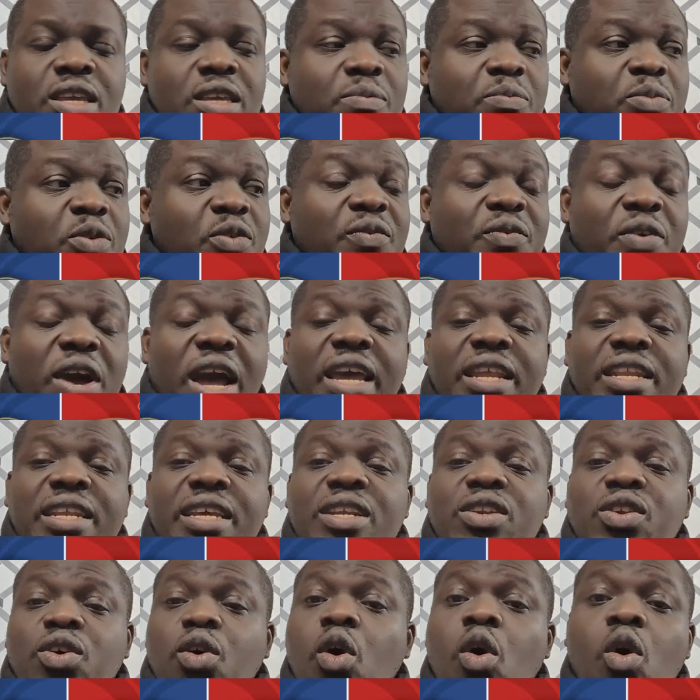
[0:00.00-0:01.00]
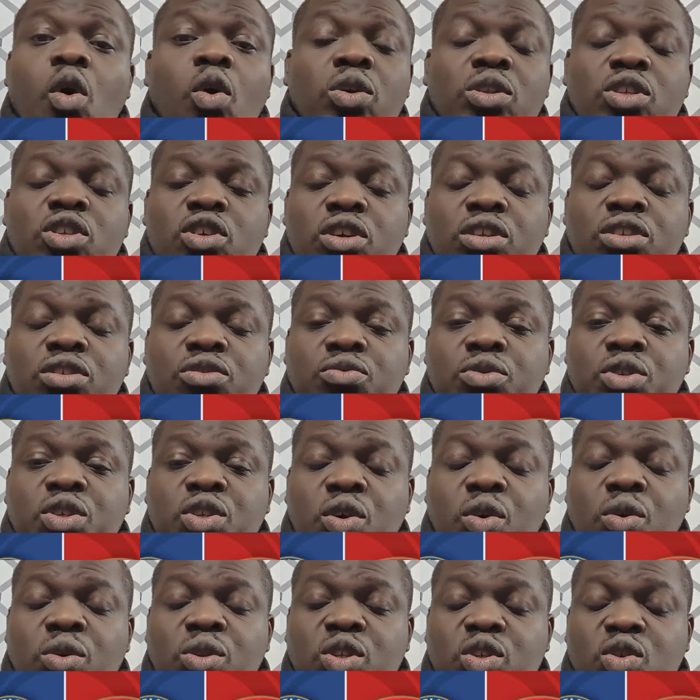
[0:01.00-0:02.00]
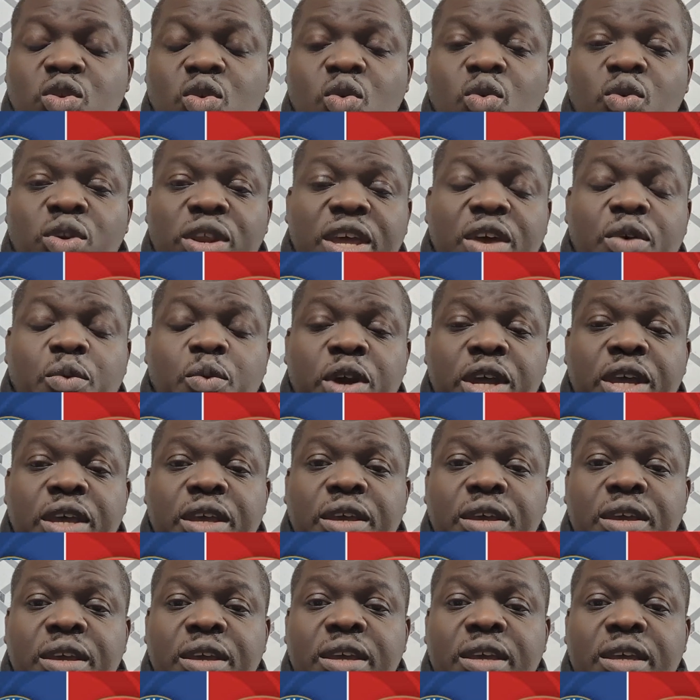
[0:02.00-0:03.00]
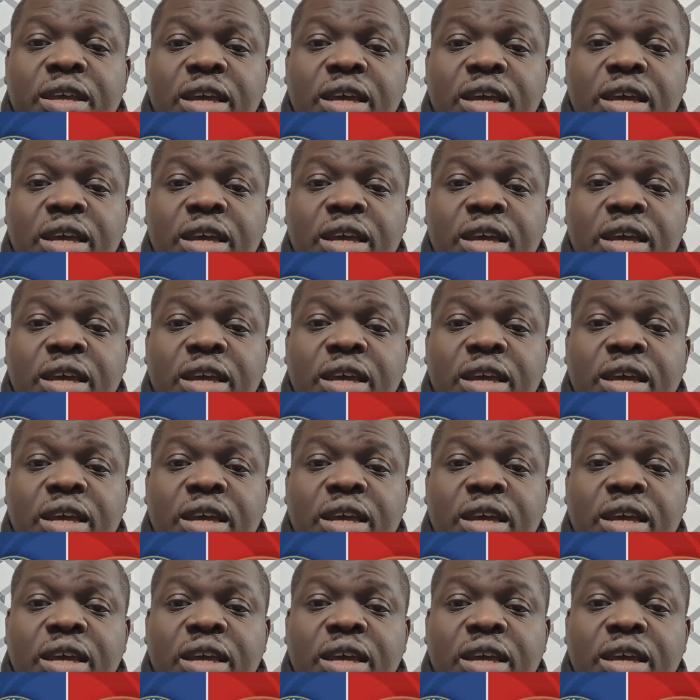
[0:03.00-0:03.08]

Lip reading: provided all the other results go their way.